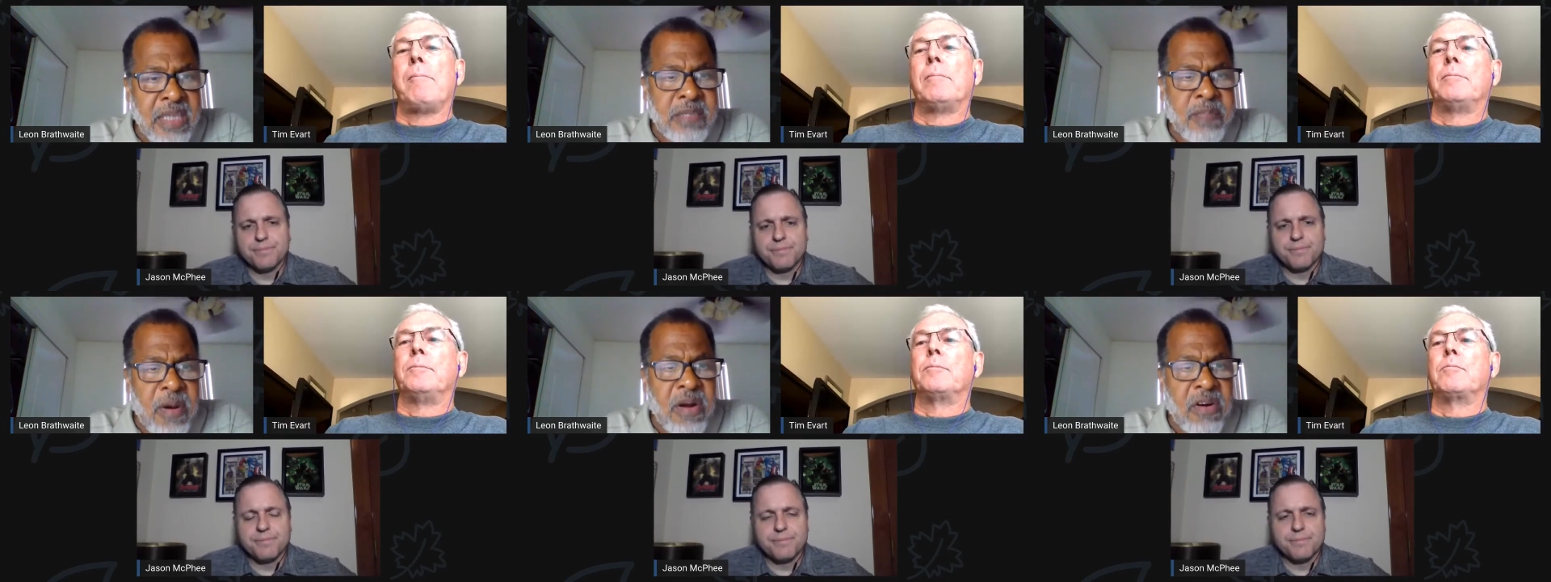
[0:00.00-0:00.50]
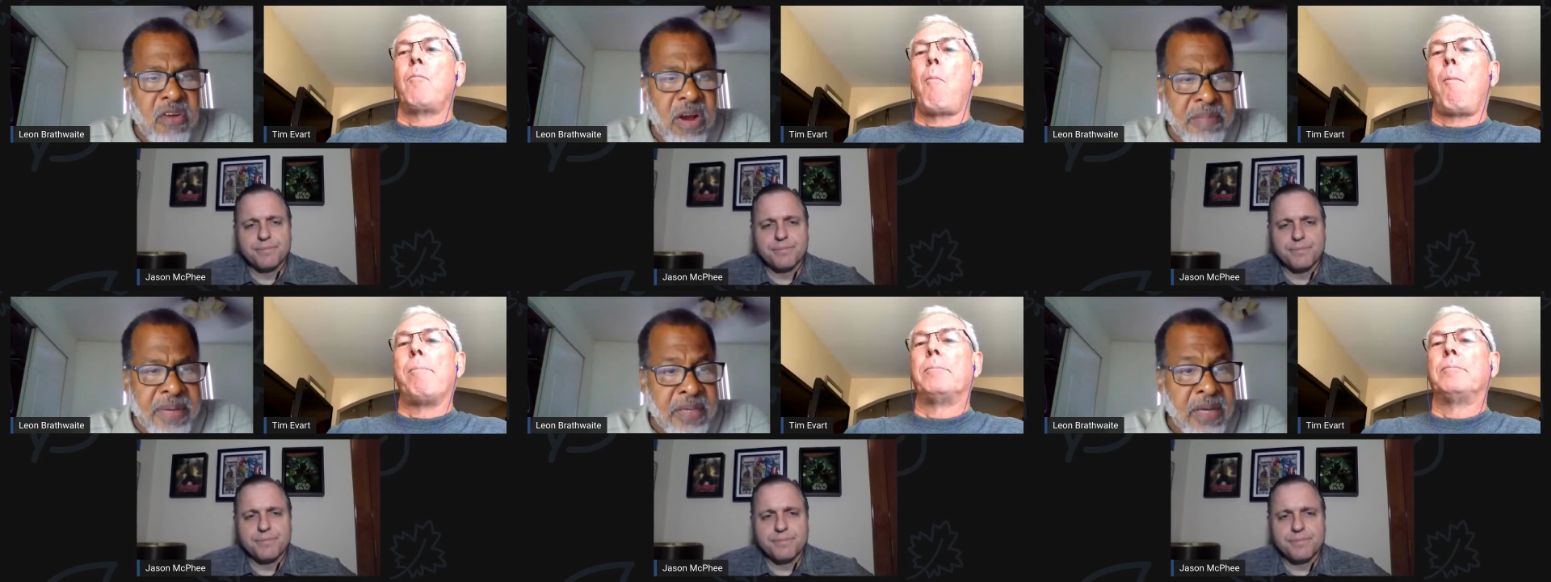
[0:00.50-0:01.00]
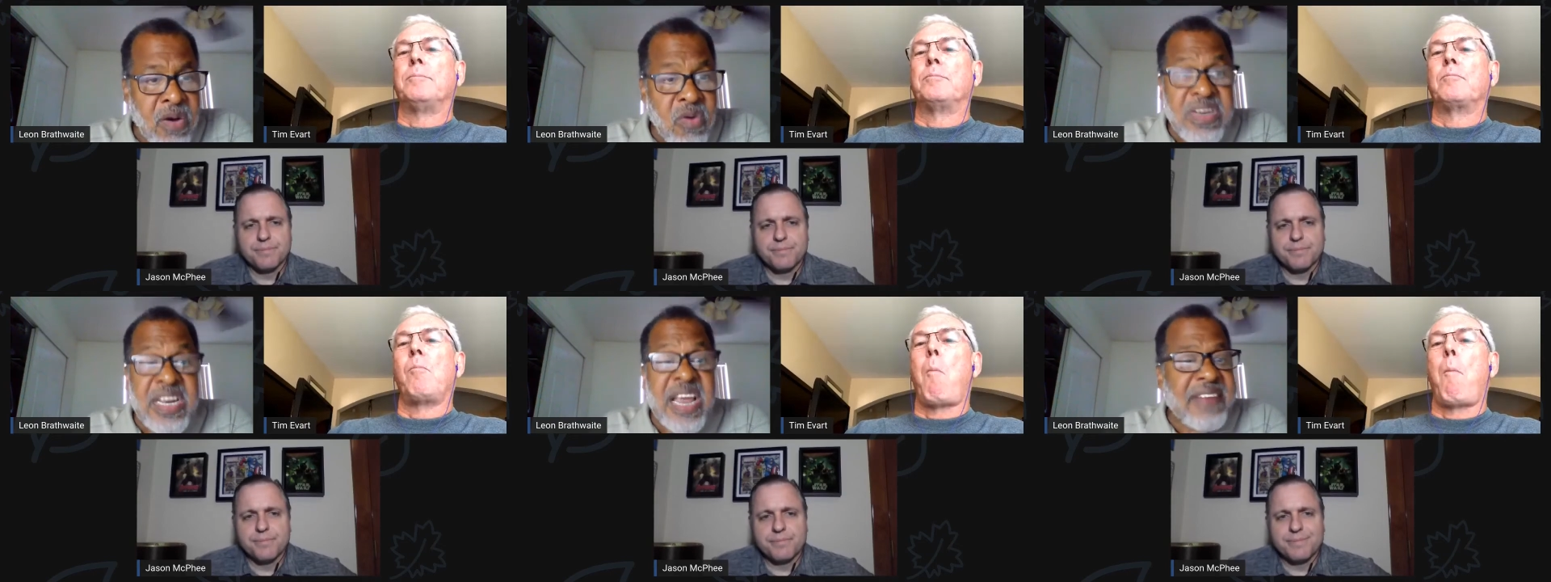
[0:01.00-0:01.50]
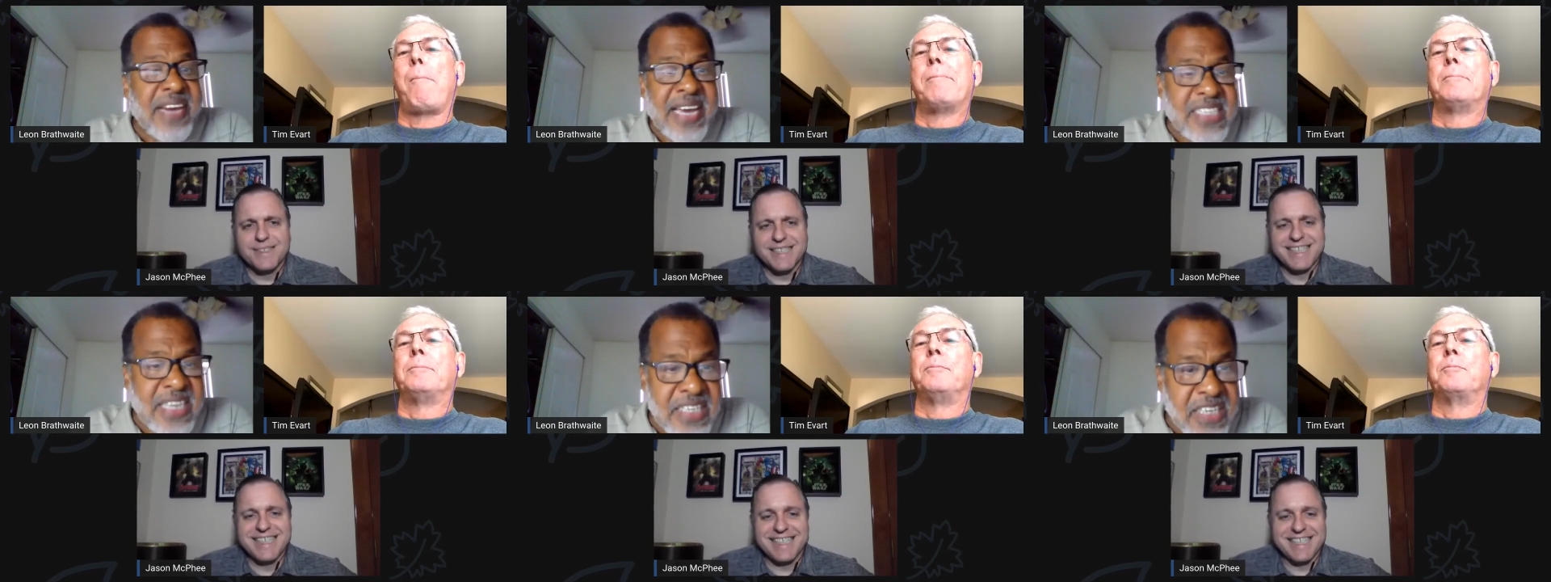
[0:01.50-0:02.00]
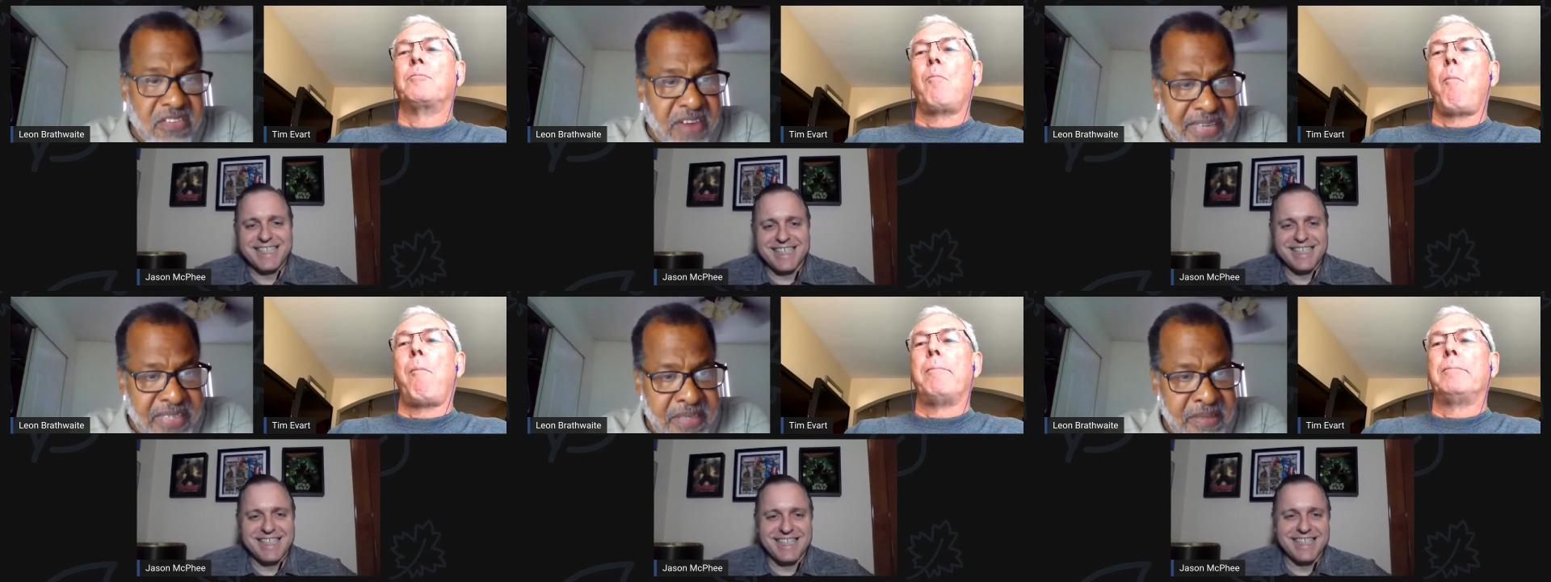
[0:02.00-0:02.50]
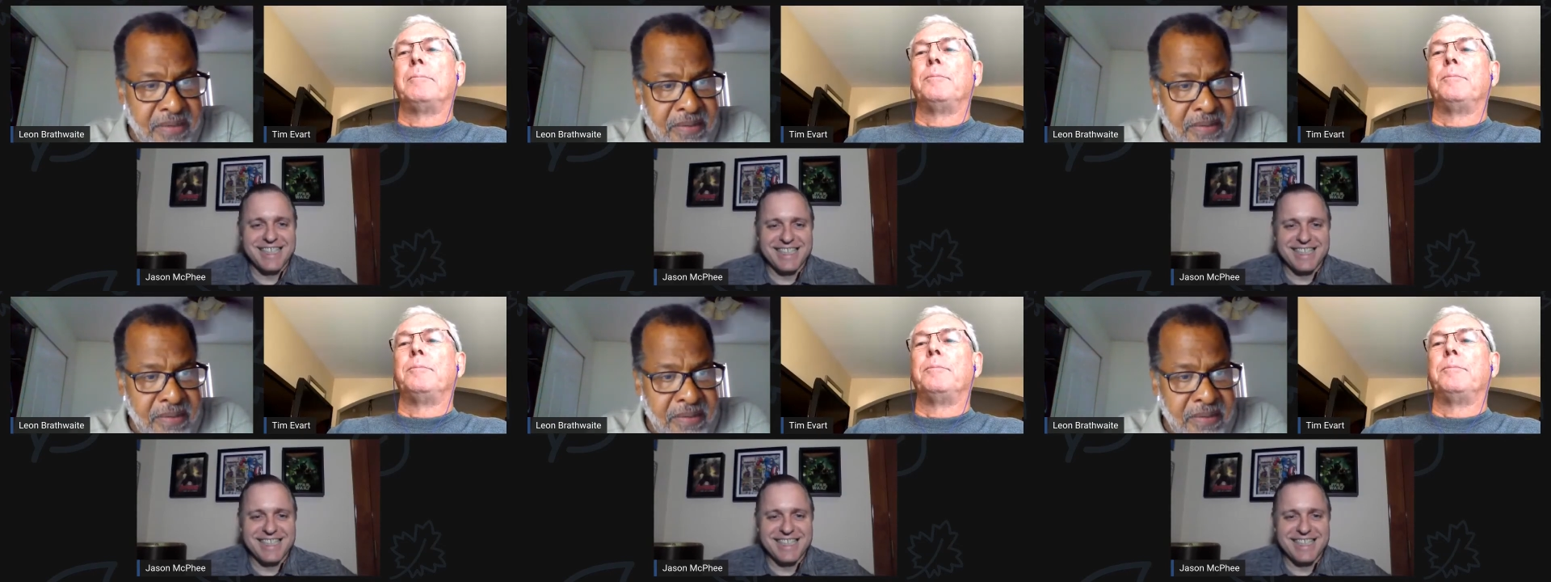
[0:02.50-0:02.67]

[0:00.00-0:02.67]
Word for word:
Speaker 1: is Paul Krugman, who never gets anything right.